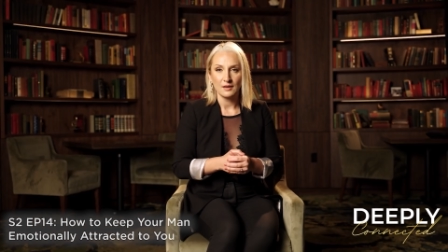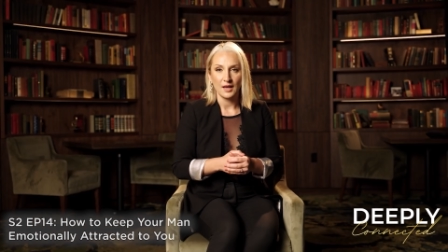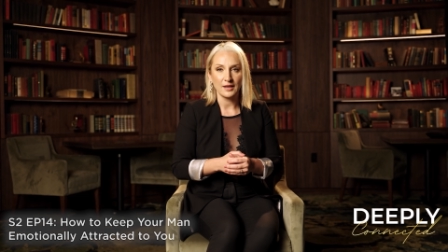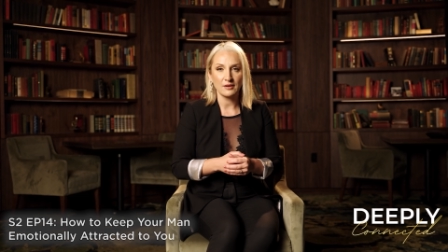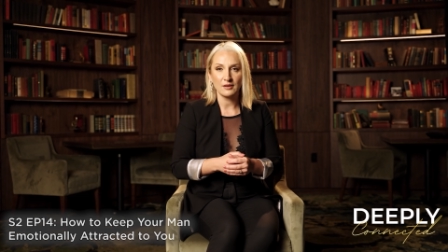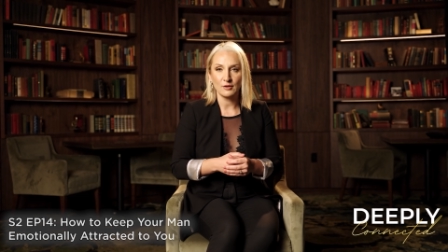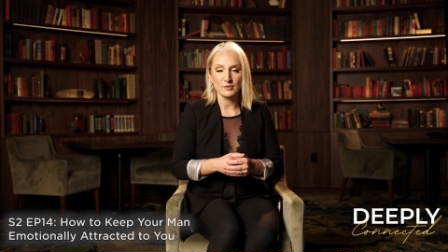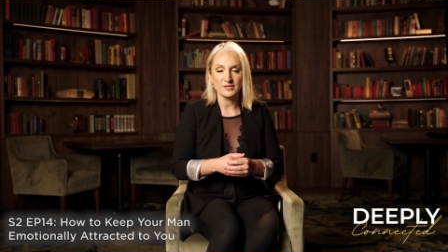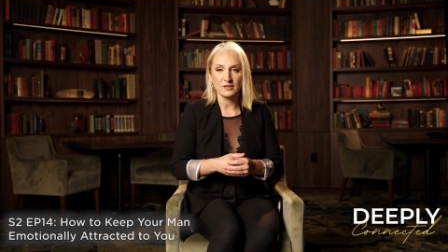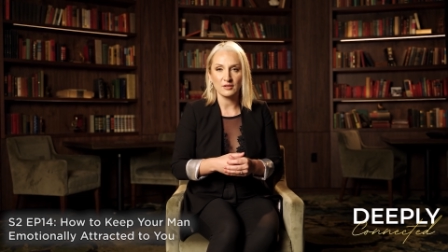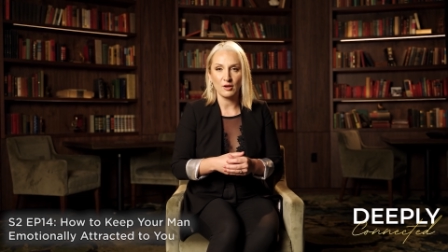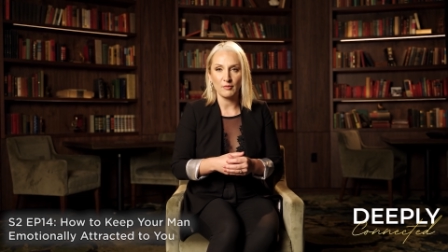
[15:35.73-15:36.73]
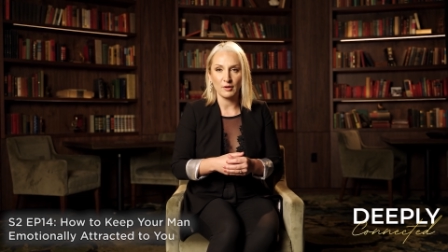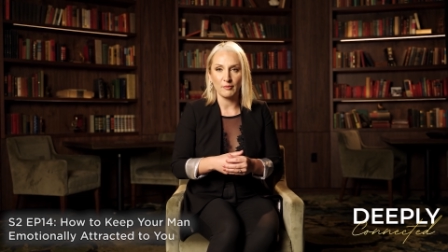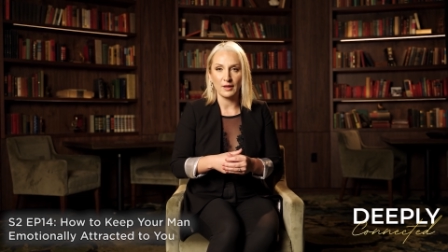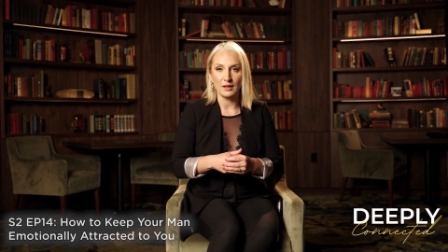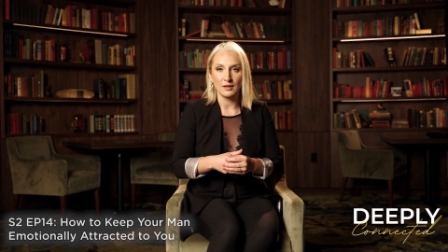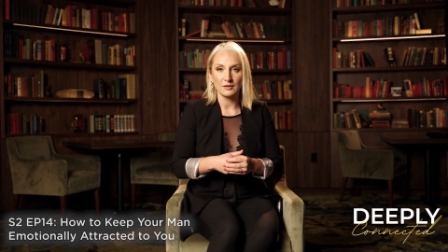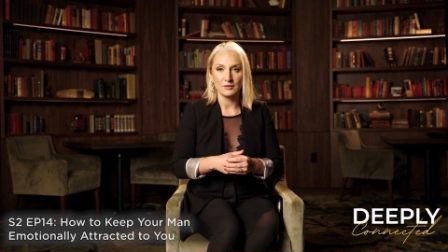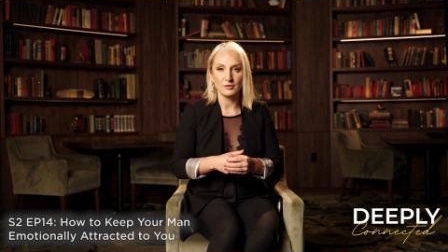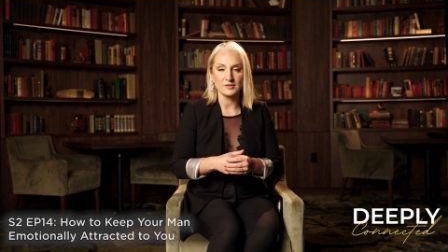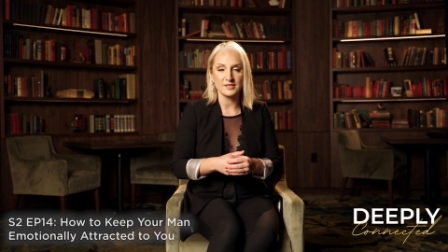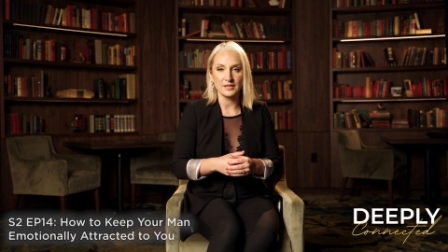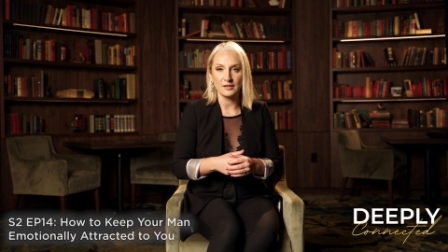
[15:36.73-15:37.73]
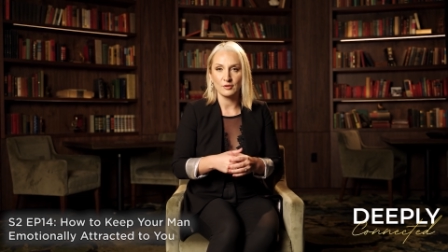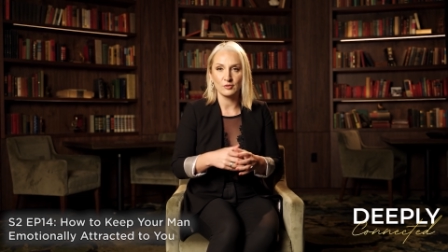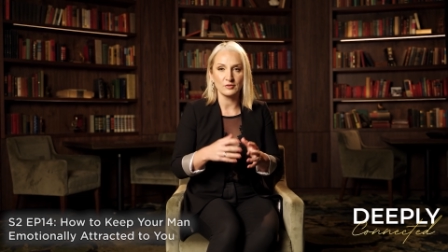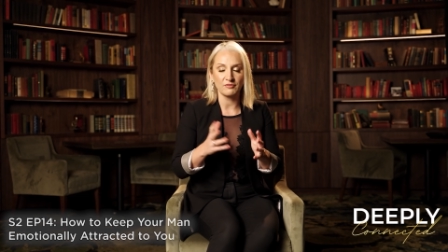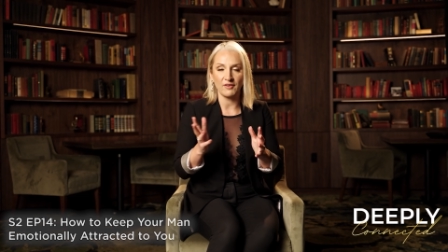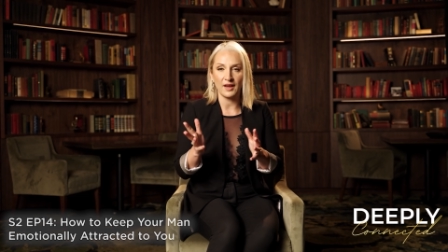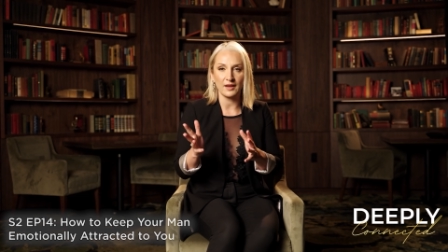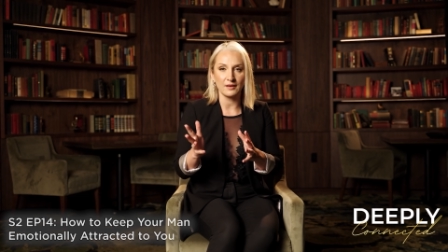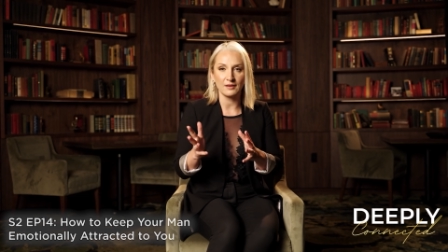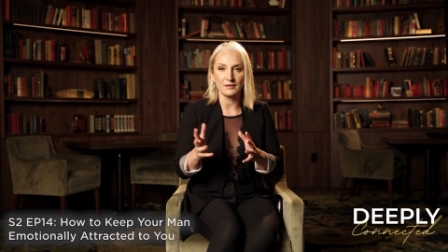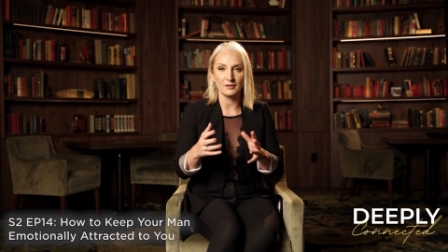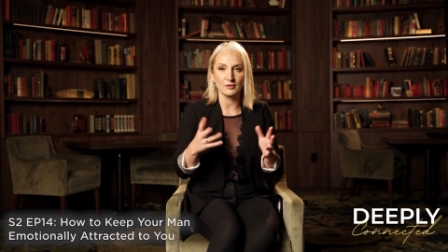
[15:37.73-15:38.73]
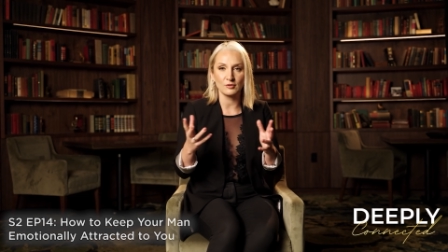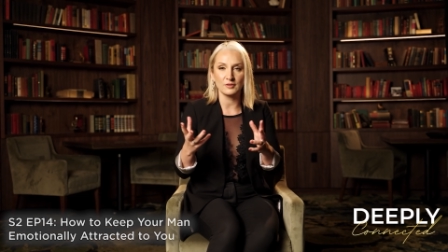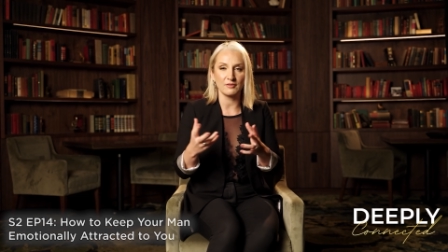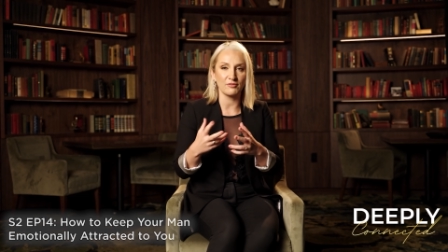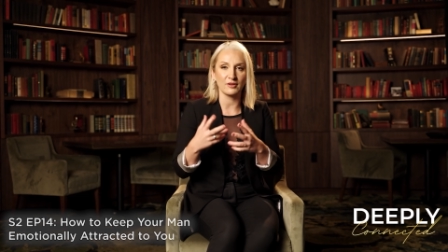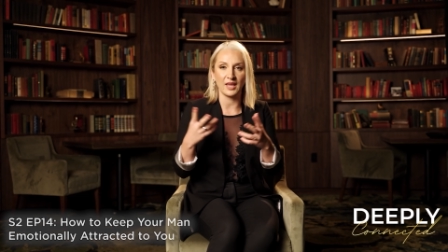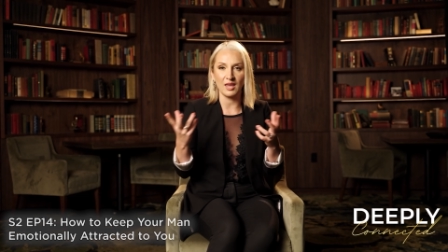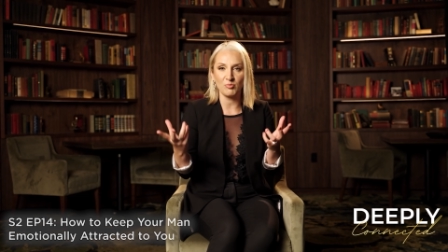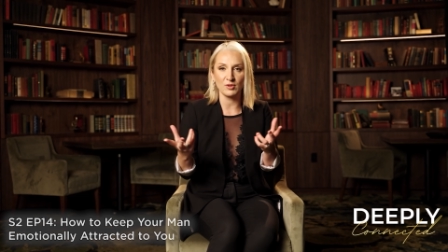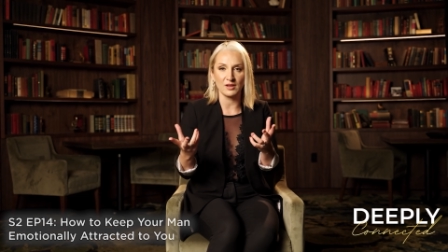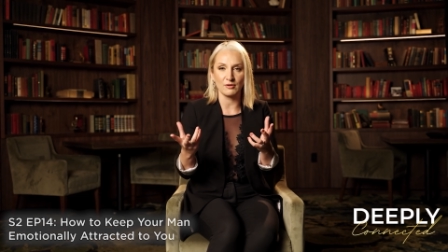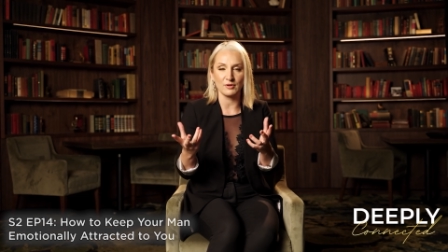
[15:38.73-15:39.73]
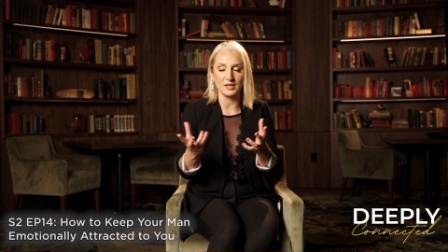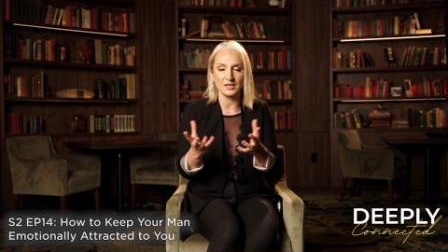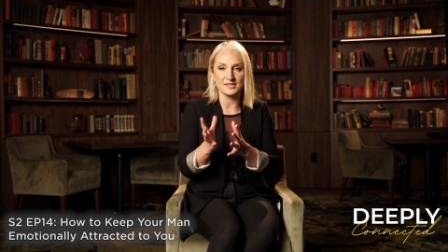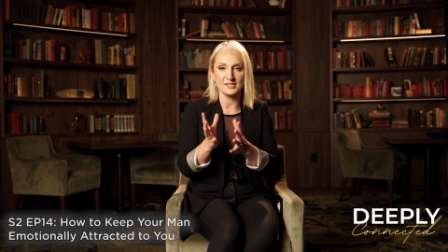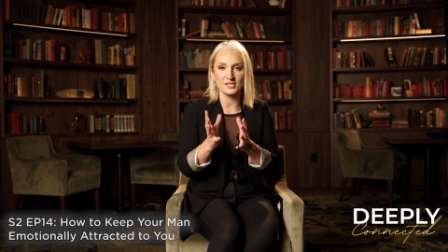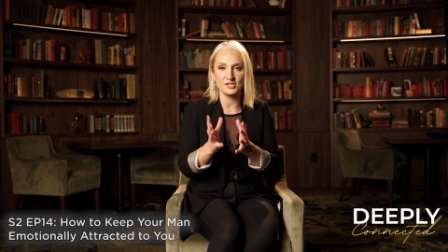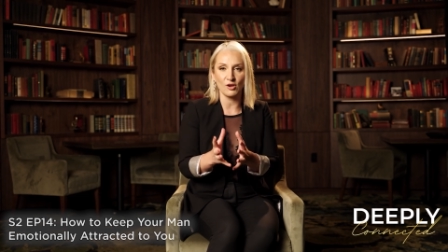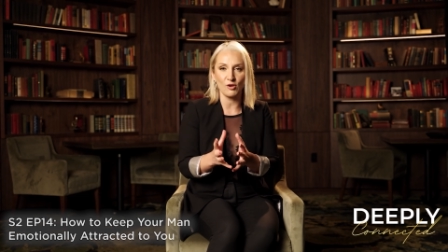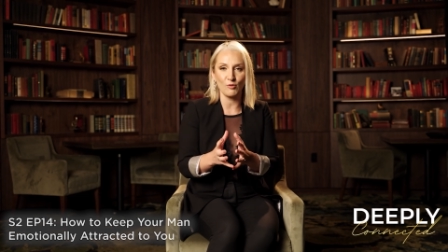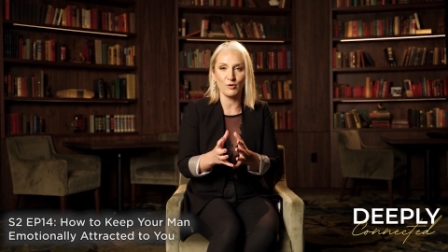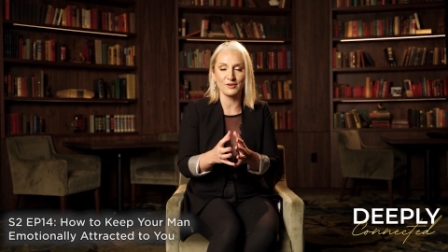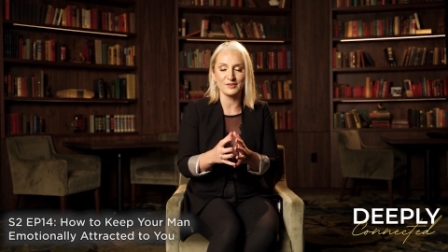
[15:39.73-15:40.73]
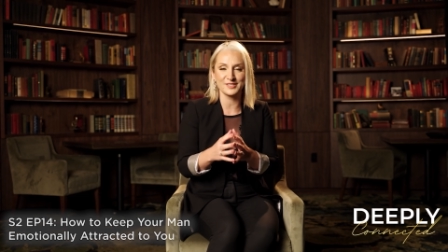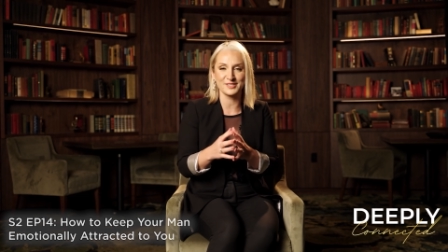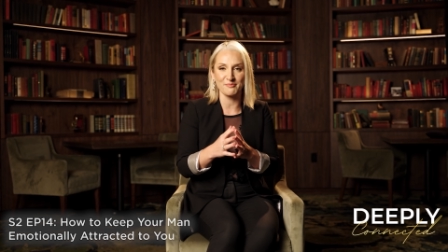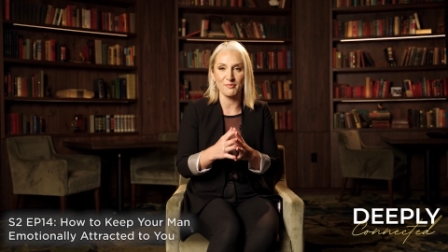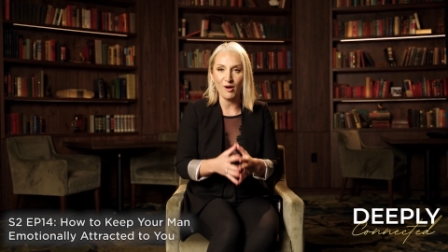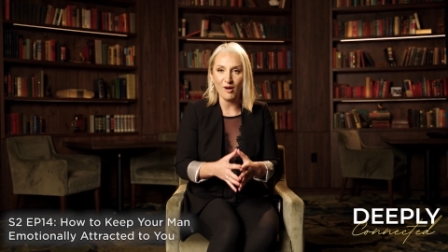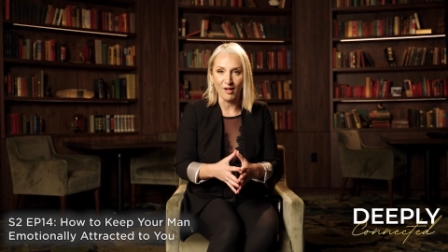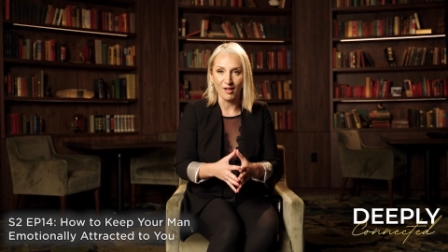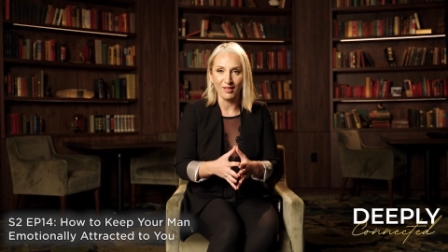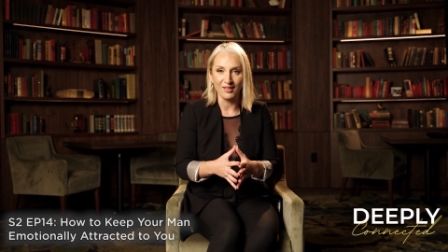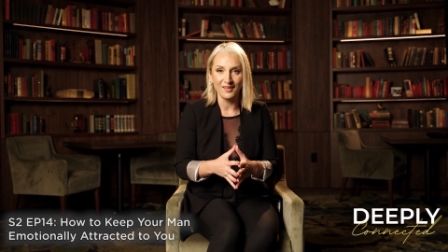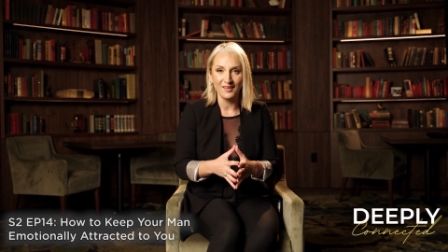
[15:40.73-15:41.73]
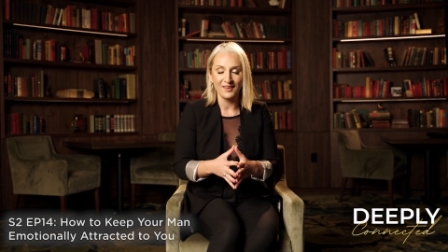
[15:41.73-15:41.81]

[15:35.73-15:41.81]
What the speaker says: I don't know, it's not going well. Do you see? Good, fine, not good. The vocabulary is so small.